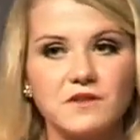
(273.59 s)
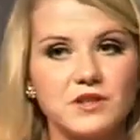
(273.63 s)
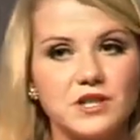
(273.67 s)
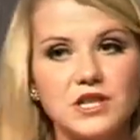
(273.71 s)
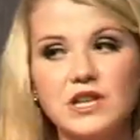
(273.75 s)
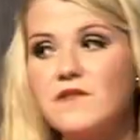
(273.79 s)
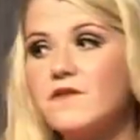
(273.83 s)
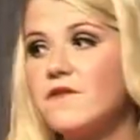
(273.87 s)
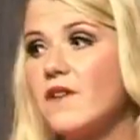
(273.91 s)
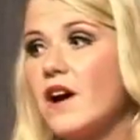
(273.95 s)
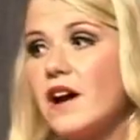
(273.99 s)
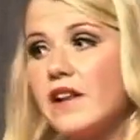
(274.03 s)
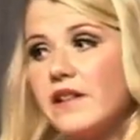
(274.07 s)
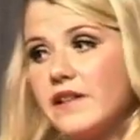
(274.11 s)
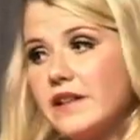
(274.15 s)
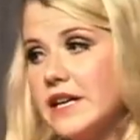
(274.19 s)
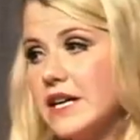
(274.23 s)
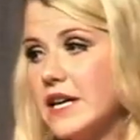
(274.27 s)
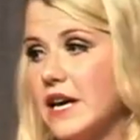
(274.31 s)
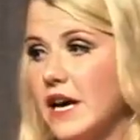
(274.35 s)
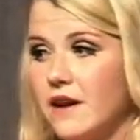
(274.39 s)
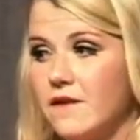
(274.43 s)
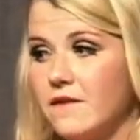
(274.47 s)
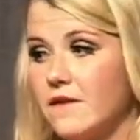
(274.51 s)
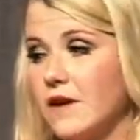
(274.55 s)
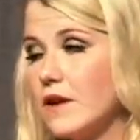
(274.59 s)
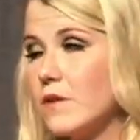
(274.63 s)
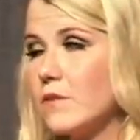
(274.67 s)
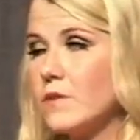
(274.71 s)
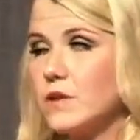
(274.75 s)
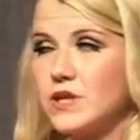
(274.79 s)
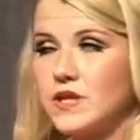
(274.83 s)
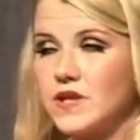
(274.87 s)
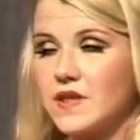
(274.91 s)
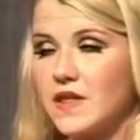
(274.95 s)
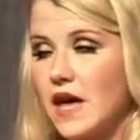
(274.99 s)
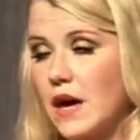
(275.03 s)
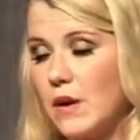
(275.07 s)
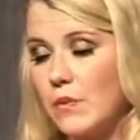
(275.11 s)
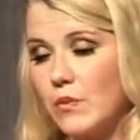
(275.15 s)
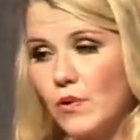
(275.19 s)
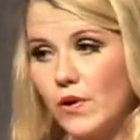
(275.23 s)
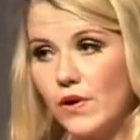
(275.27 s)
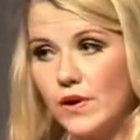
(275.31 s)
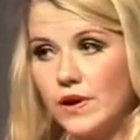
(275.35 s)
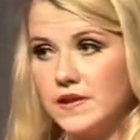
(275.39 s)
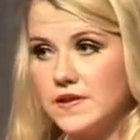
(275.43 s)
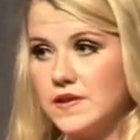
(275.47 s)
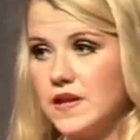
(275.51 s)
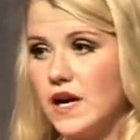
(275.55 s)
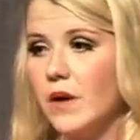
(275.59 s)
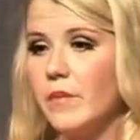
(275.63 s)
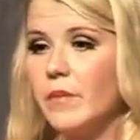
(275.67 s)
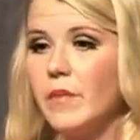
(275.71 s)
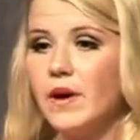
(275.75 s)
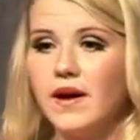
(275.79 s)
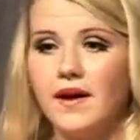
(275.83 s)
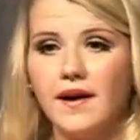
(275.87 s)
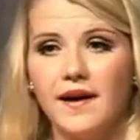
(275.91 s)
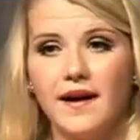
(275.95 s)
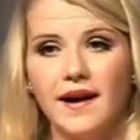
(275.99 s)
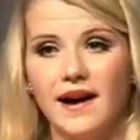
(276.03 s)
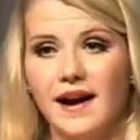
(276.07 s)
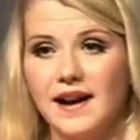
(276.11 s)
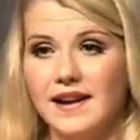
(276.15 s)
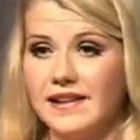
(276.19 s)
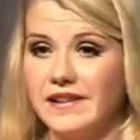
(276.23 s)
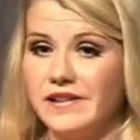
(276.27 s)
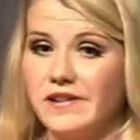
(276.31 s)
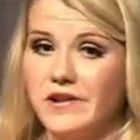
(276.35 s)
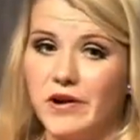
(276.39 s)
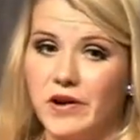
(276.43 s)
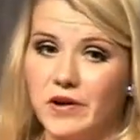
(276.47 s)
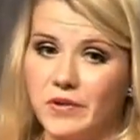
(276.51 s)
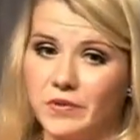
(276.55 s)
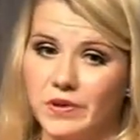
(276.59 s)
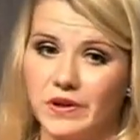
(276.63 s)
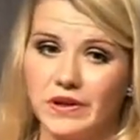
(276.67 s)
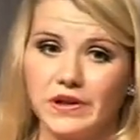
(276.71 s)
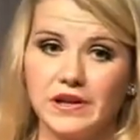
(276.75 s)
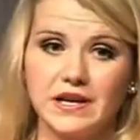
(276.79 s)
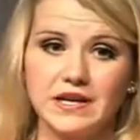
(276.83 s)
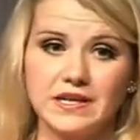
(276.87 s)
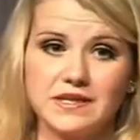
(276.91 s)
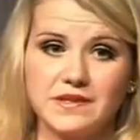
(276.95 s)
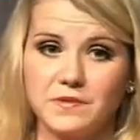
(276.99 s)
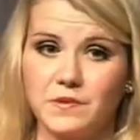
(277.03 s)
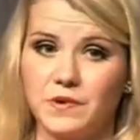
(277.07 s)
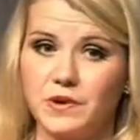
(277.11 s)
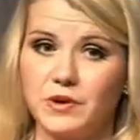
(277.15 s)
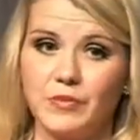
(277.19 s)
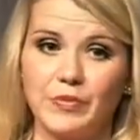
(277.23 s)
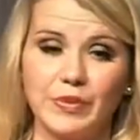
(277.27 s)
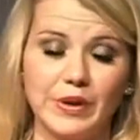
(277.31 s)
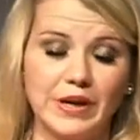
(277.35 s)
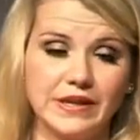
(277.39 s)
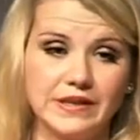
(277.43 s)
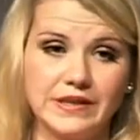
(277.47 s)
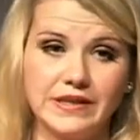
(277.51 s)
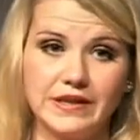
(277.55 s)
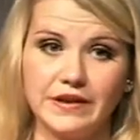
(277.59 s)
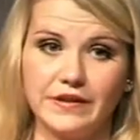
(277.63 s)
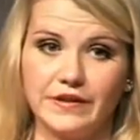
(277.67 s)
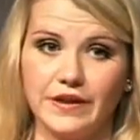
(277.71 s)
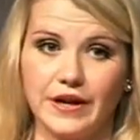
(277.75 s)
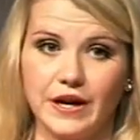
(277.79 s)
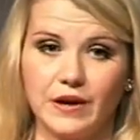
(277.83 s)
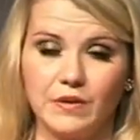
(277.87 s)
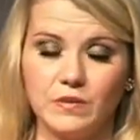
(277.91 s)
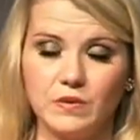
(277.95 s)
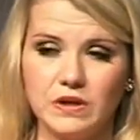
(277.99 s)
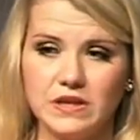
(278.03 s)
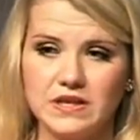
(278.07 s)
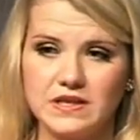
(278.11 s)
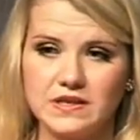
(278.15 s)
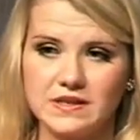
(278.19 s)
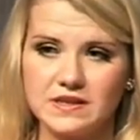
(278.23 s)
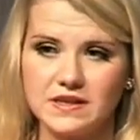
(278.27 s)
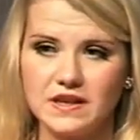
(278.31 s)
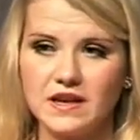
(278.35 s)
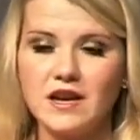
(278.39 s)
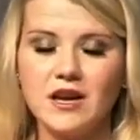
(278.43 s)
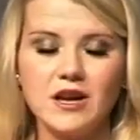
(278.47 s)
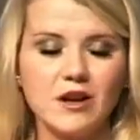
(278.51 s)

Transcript: She finally gave in, which at that point in time, I did not realize what a big deal that was.